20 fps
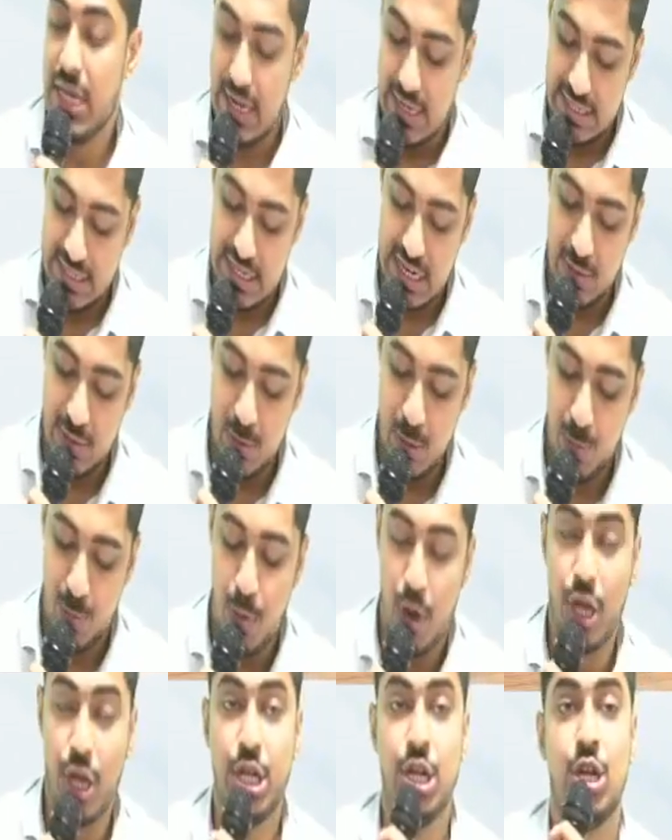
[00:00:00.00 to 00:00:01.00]
Tell me
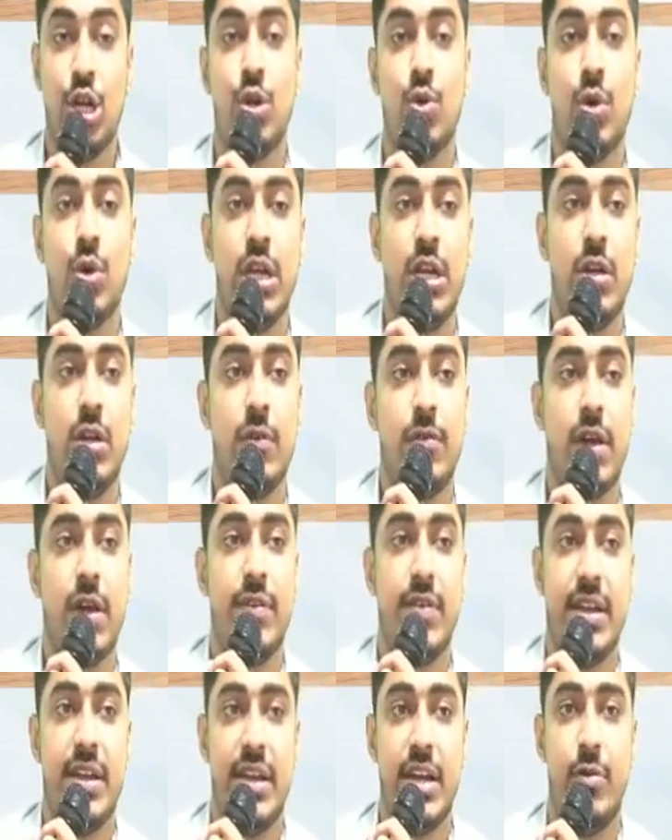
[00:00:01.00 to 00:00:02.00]
0.2 into
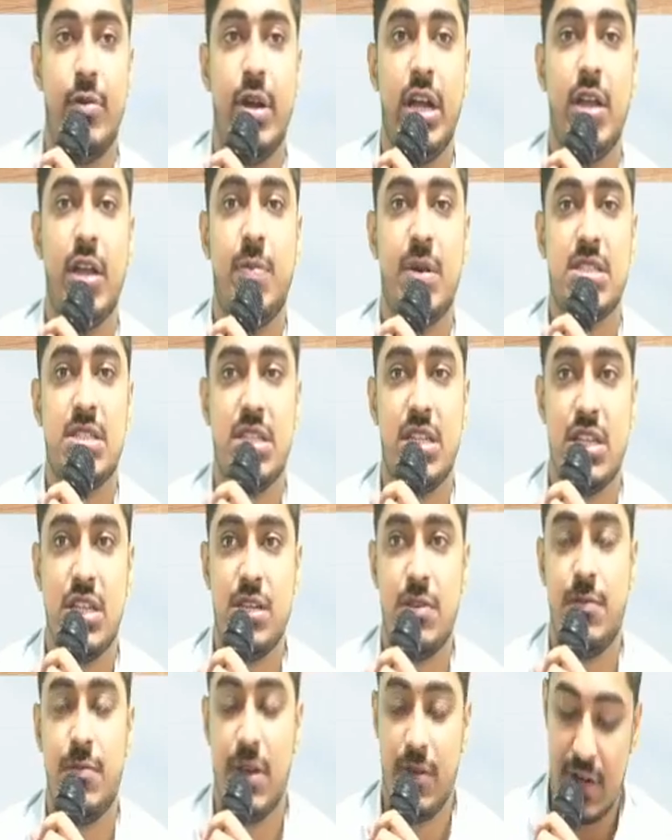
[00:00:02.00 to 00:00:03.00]
500. 20% of
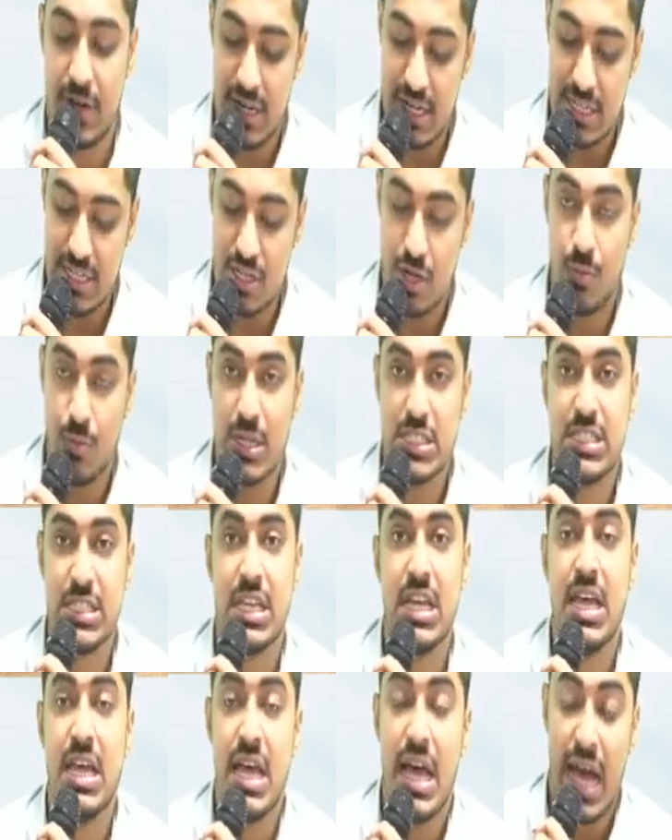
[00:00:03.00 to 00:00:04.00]
500 is how much?
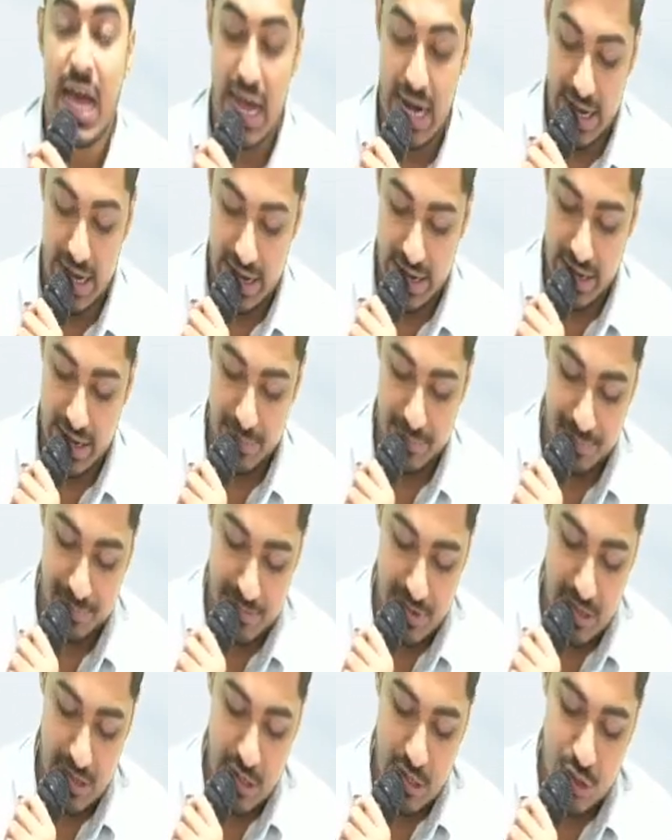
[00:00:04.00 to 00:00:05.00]
100.
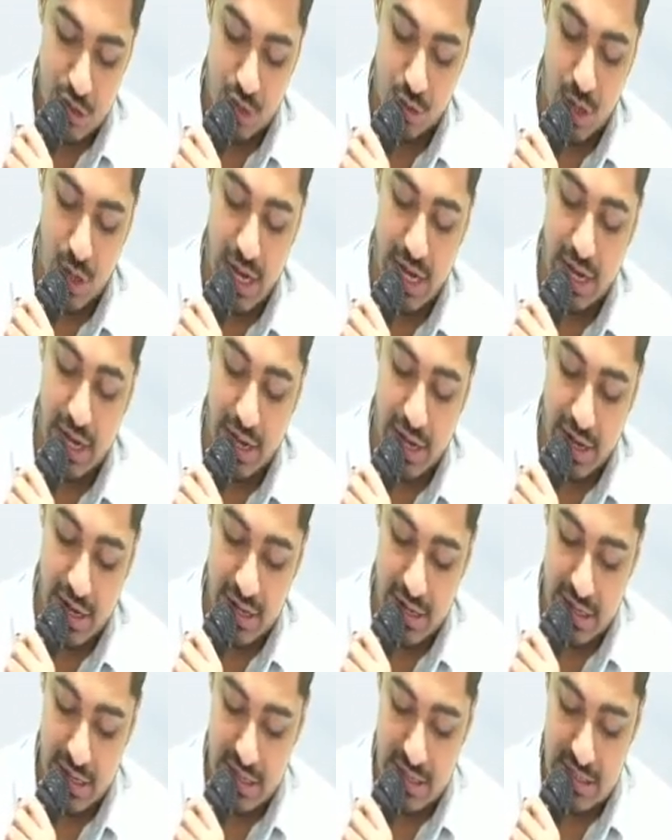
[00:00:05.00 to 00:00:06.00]
So
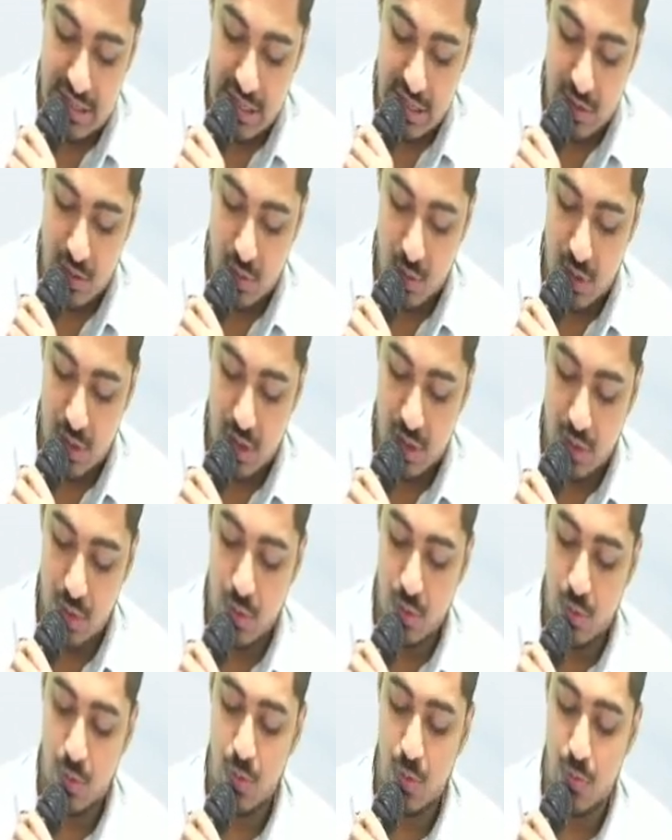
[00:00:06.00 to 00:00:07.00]
100 is equal
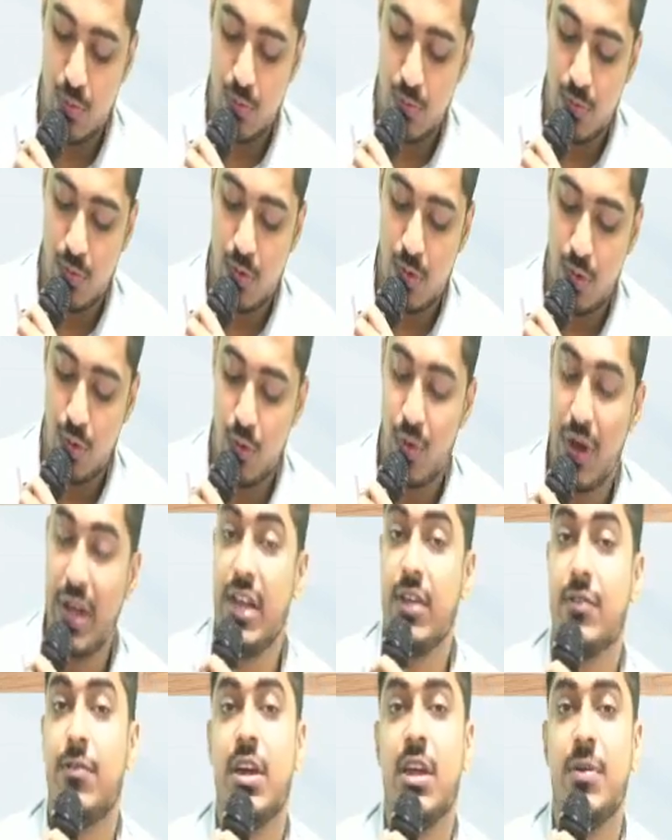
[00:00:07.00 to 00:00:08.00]
to
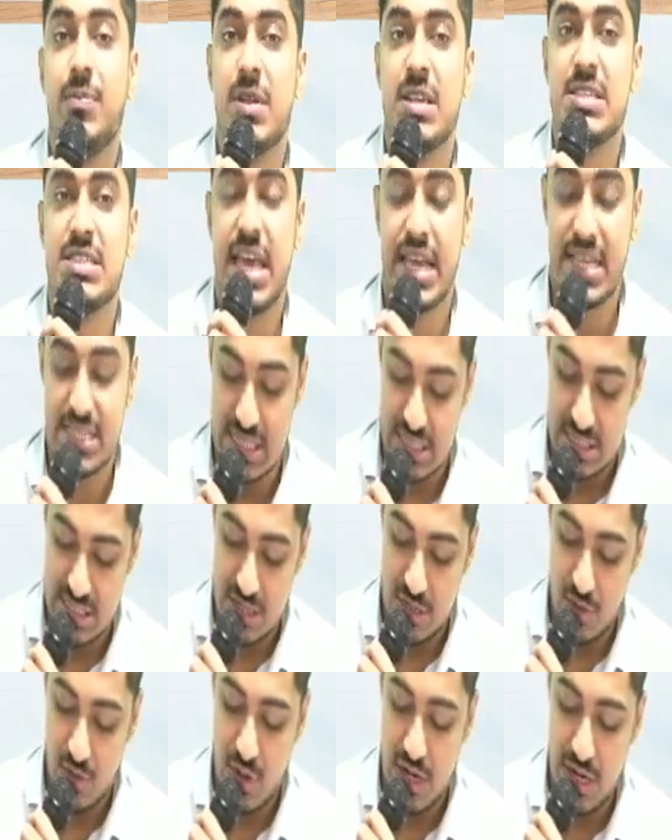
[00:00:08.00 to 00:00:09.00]
25 plus accession.
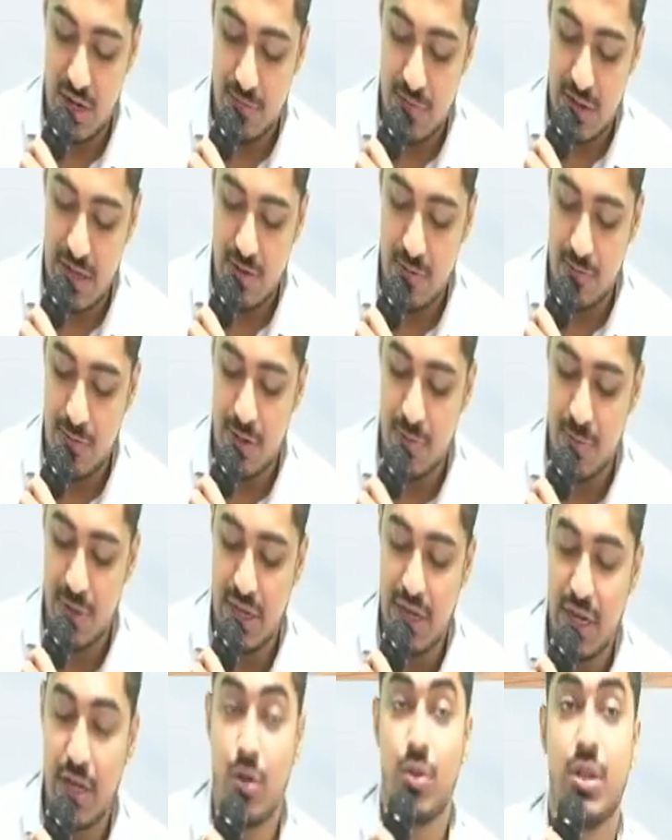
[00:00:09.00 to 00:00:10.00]
25, if I bring
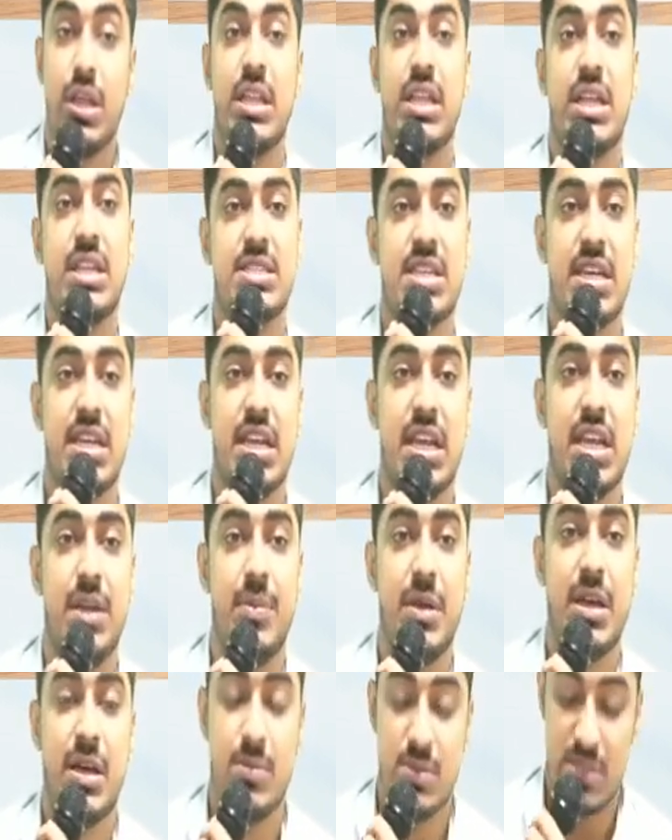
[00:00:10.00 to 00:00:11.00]
it to the other side, it
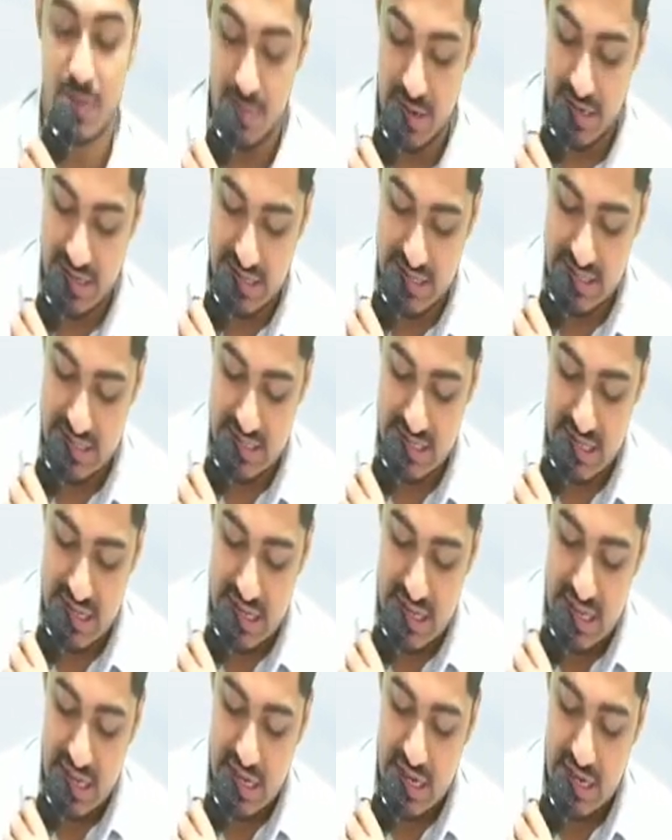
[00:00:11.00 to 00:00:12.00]
becomes minus
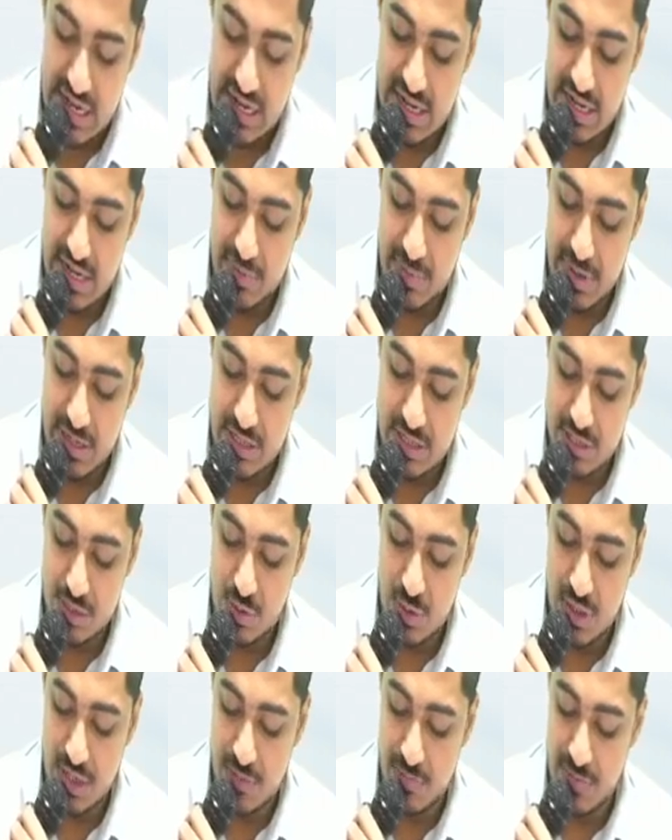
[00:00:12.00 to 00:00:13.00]
100 minus
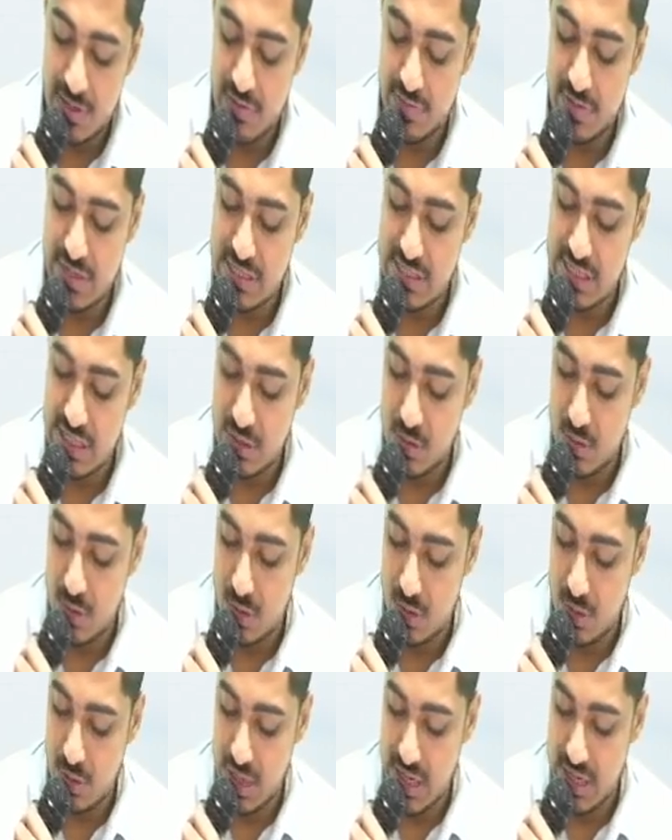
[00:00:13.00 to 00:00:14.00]
25 is equal
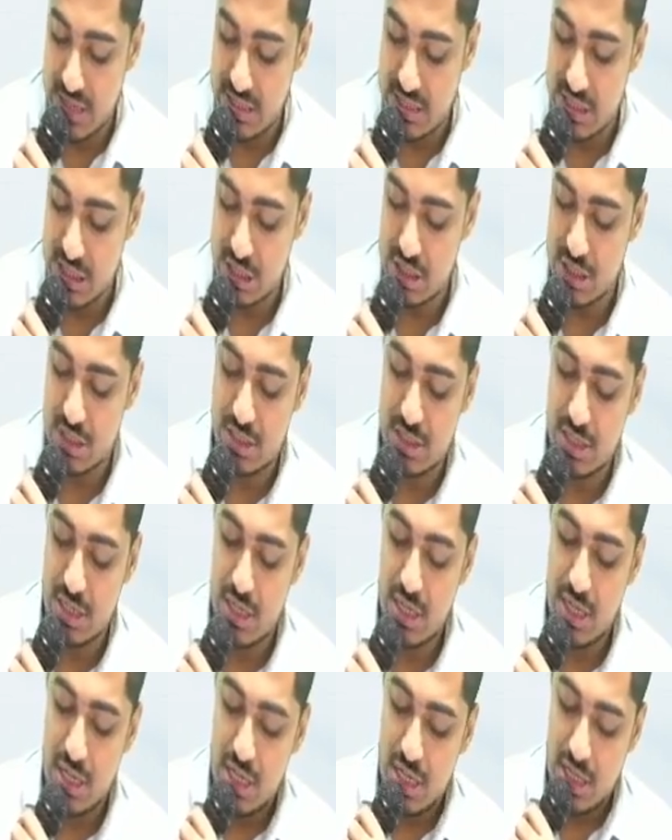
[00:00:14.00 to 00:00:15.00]
to accession.
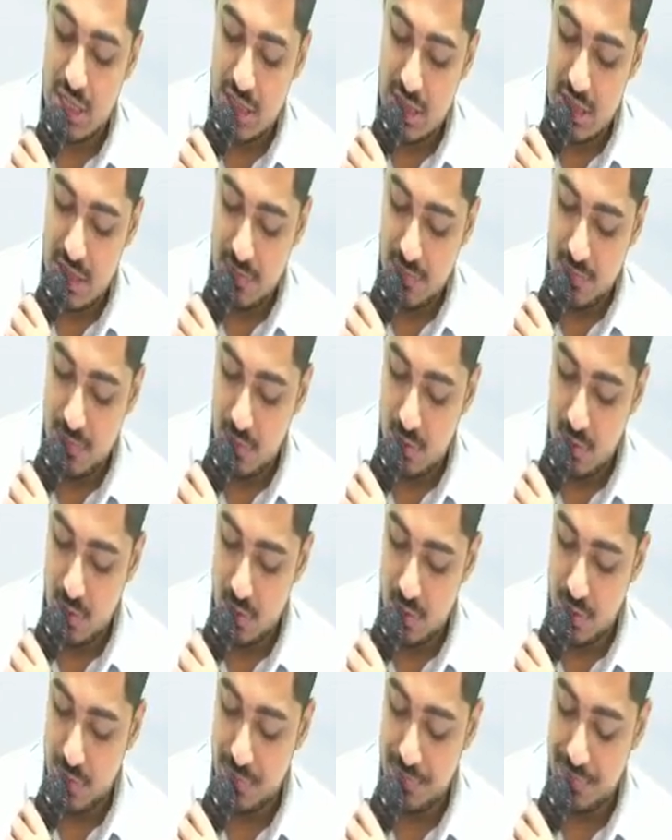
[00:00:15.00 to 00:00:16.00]
Therefore,